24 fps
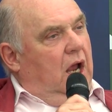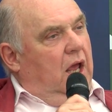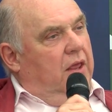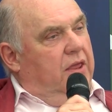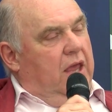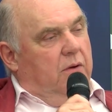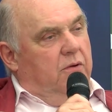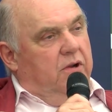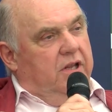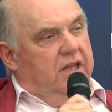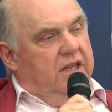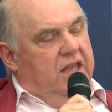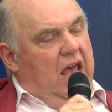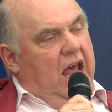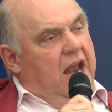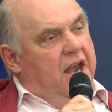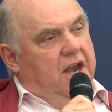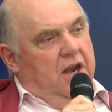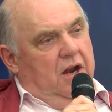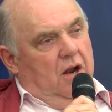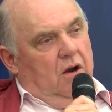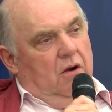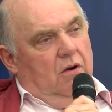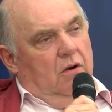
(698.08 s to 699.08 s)
they would
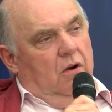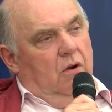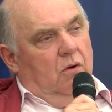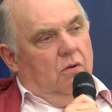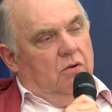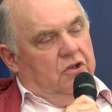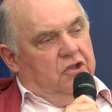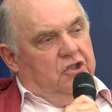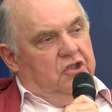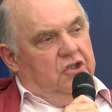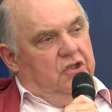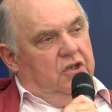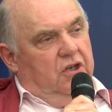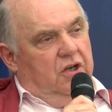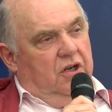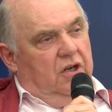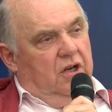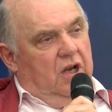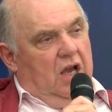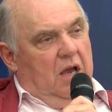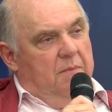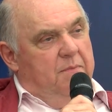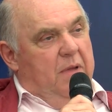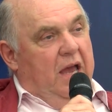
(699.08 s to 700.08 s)
then launch
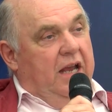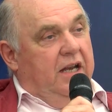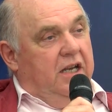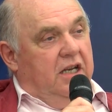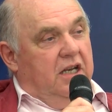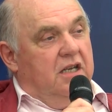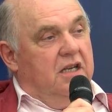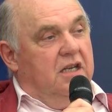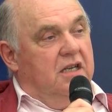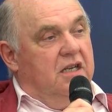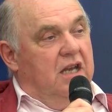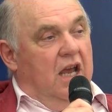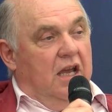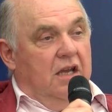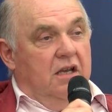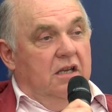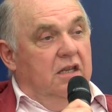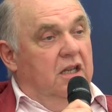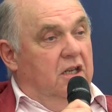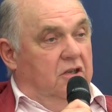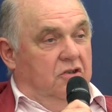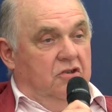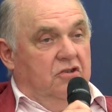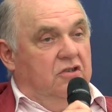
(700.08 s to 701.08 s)
a bayonet attack and
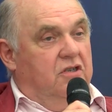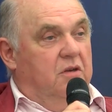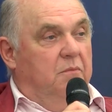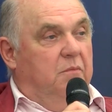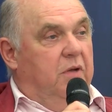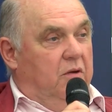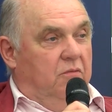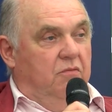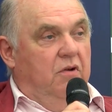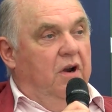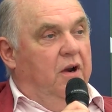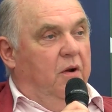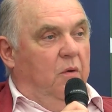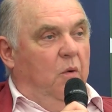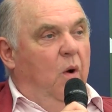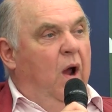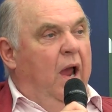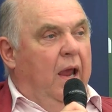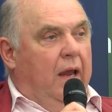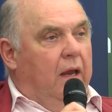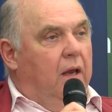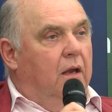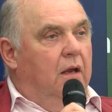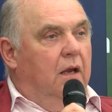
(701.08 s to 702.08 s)
they'd just simply run
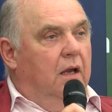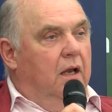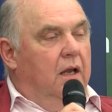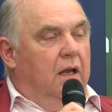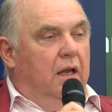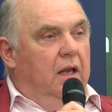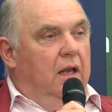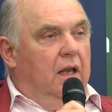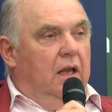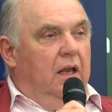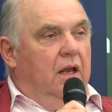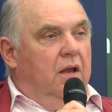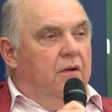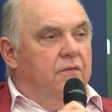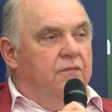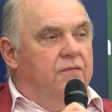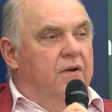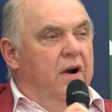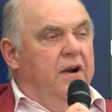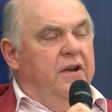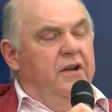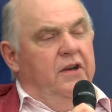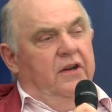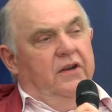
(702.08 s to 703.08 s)
away.
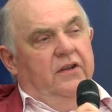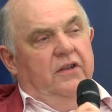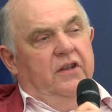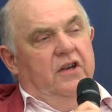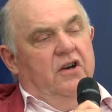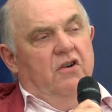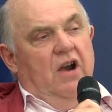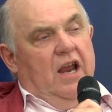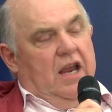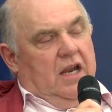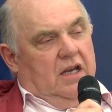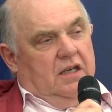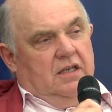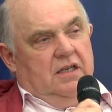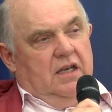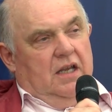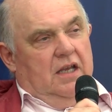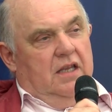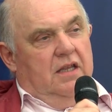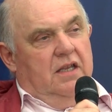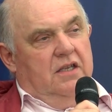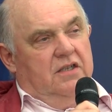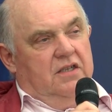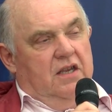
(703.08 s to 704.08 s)
Frederick the Great
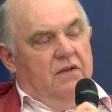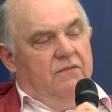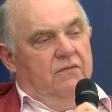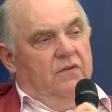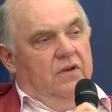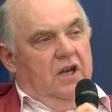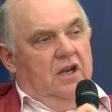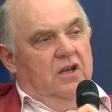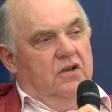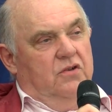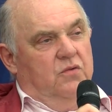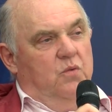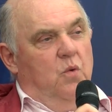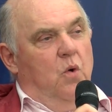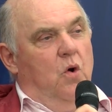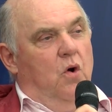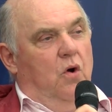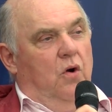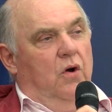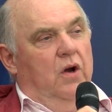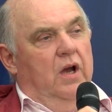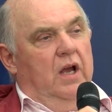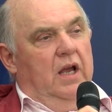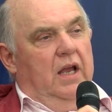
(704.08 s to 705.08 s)
in the Seven Years'
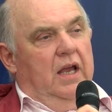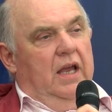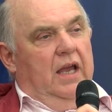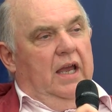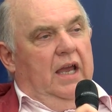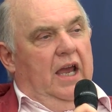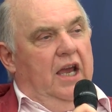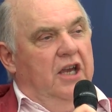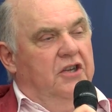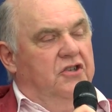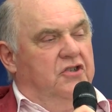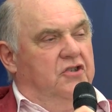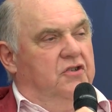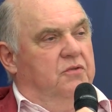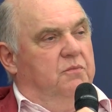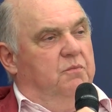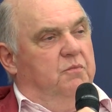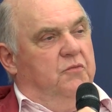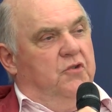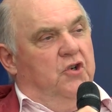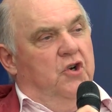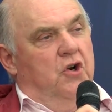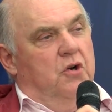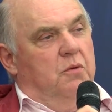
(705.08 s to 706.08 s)
War, his
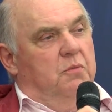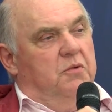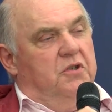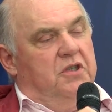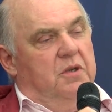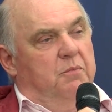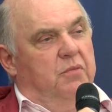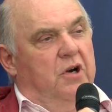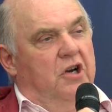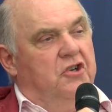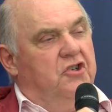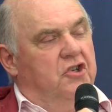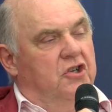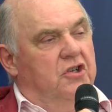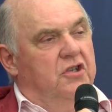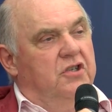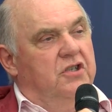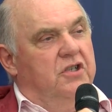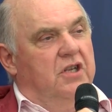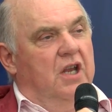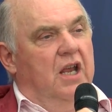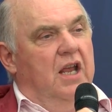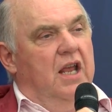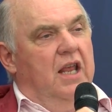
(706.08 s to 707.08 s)
troops, the
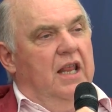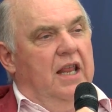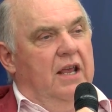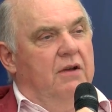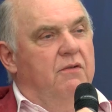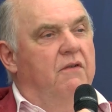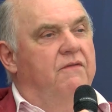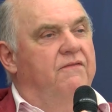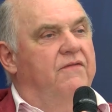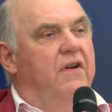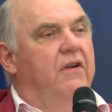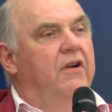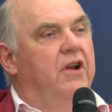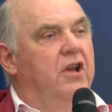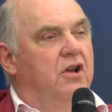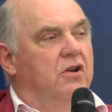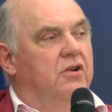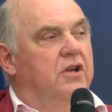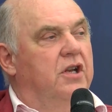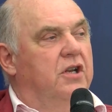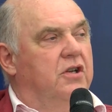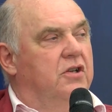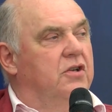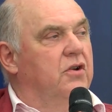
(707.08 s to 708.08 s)
Prussians, they were very
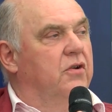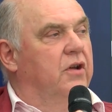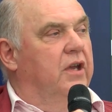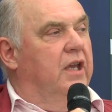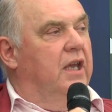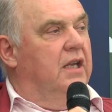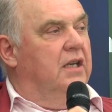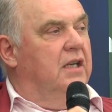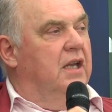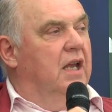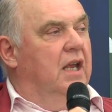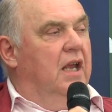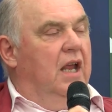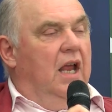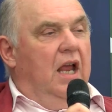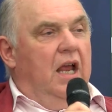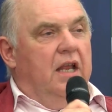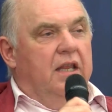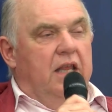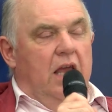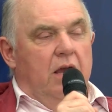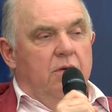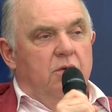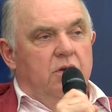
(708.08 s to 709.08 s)
good at doing it.
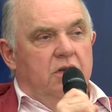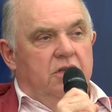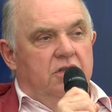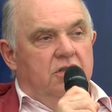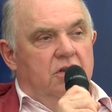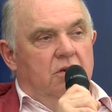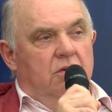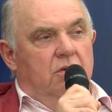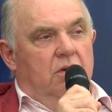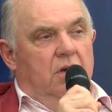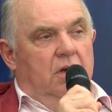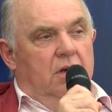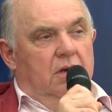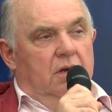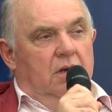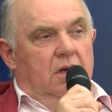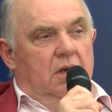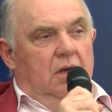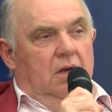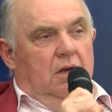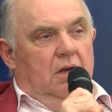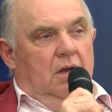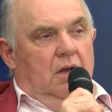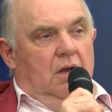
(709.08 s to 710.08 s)
They would do
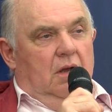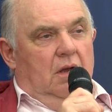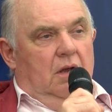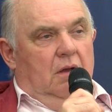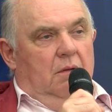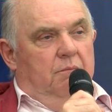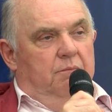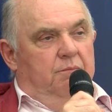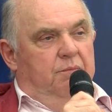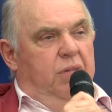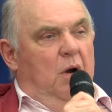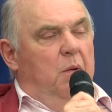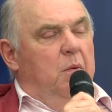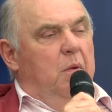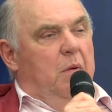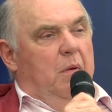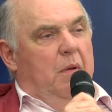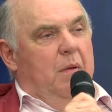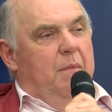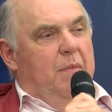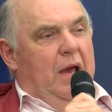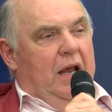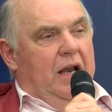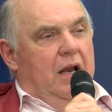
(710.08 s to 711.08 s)

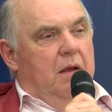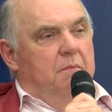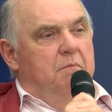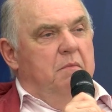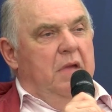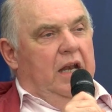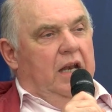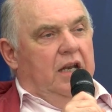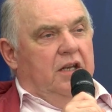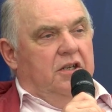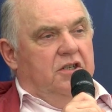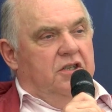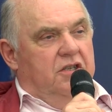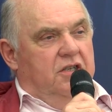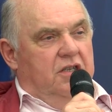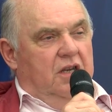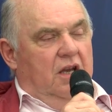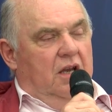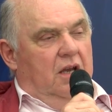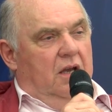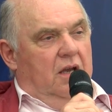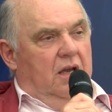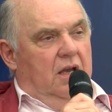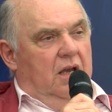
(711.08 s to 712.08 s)
probably about a minute's
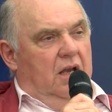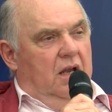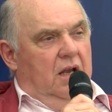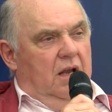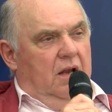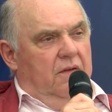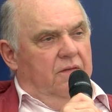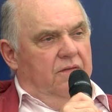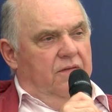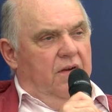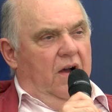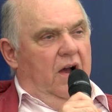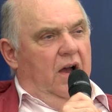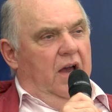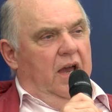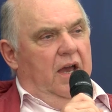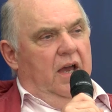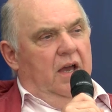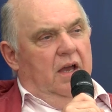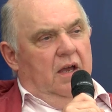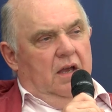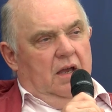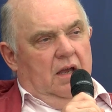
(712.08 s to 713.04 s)
uh, fire,